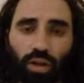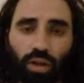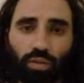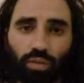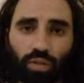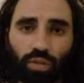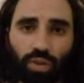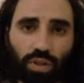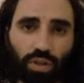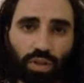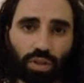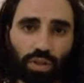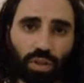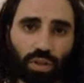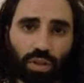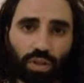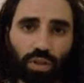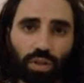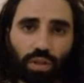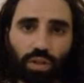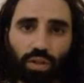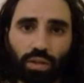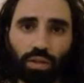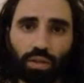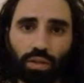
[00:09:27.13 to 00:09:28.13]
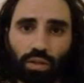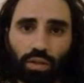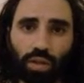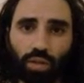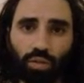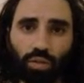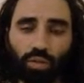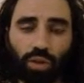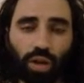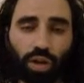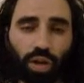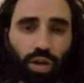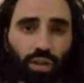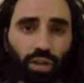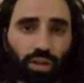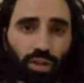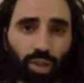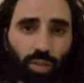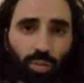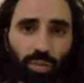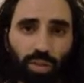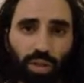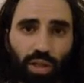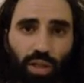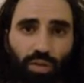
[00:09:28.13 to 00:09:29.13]
giving us sustenance, that rain is
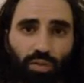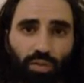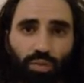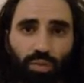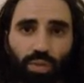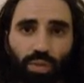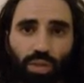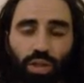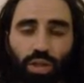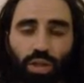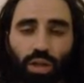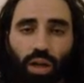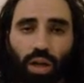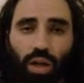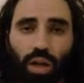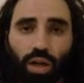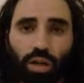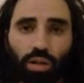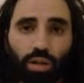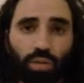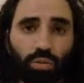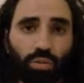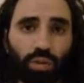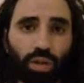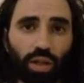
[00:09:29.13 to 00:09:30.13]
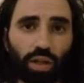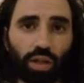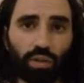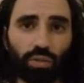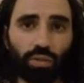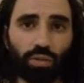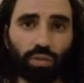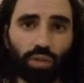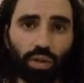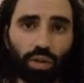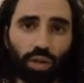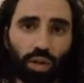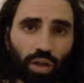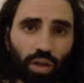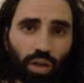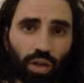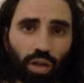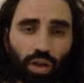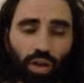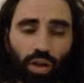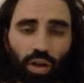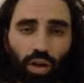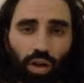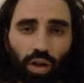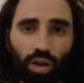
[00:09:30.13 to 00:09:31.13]
coming down from the sky, that we have,
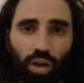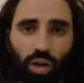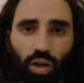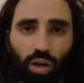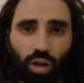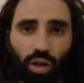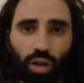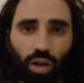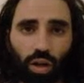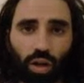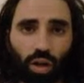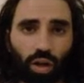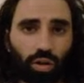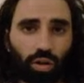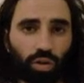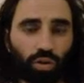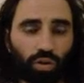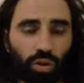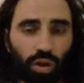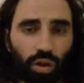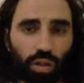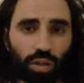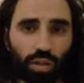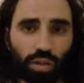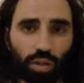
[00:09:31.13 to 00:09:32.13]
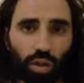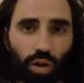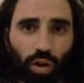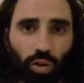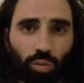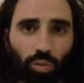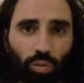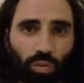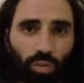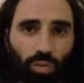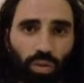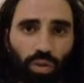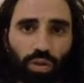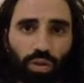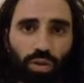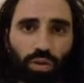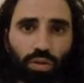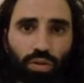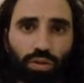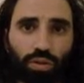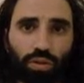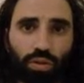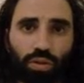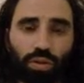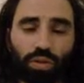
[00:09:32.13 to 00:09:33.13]
Allah creates
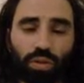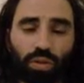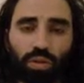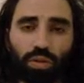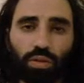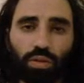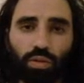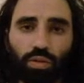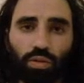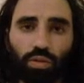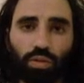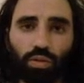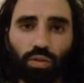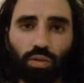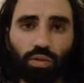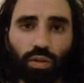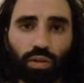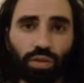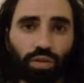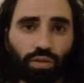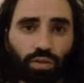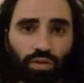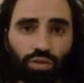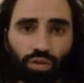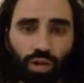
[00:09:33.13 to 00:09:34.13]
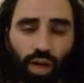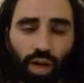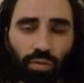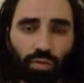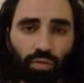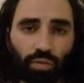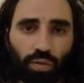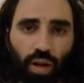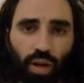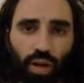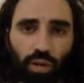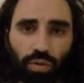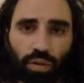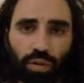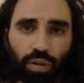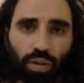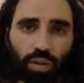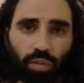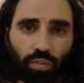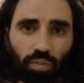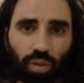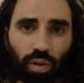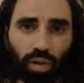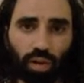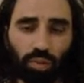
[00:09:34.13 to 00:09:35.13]
automobiles for us to drive around
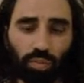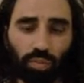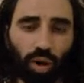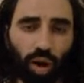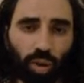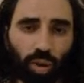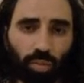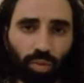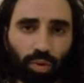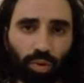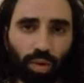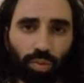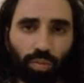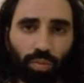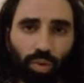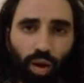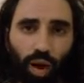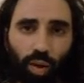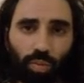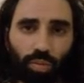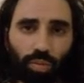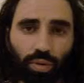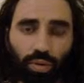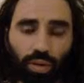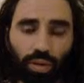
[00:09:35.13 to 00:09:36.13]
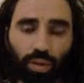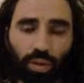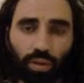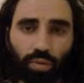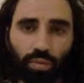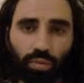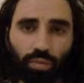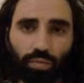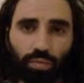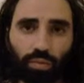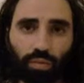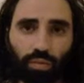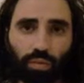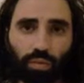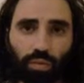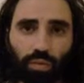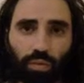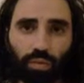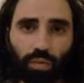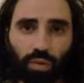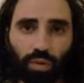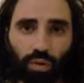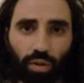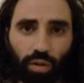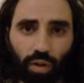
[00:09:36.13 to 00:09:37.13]
in and make them operate properly,
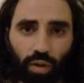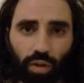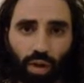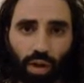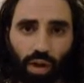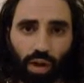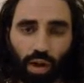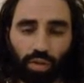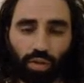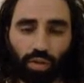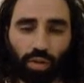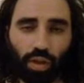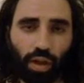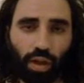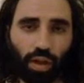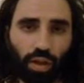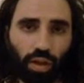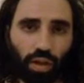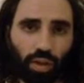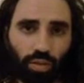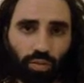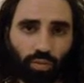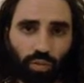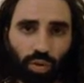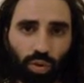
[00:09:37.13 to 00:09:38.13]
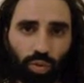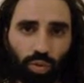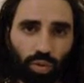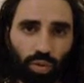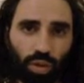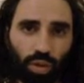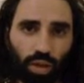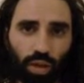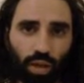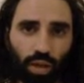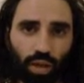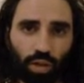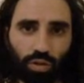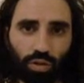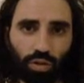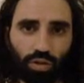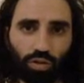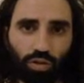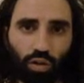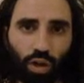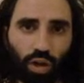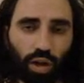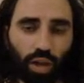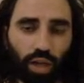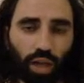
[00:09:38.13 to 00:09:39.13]
that if we were to
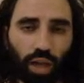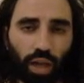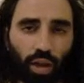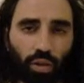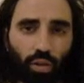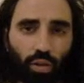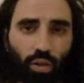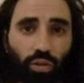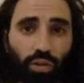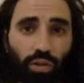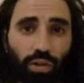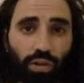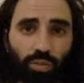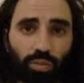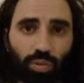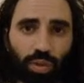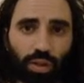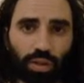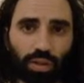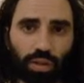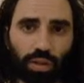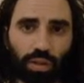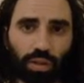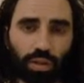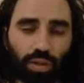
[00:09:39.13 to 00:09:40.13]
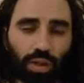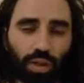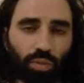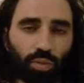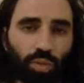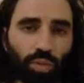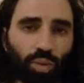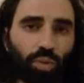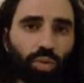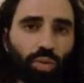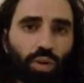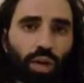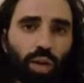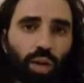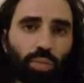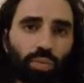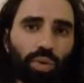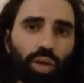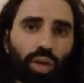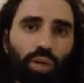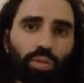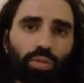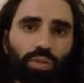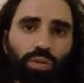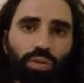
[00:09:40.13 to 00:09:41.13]
try to count all these blessings, that we would
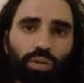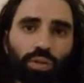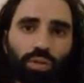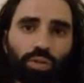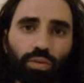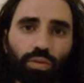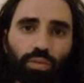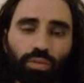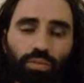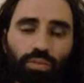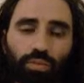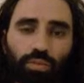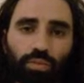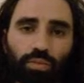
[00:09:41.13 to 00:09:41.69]
not be able to.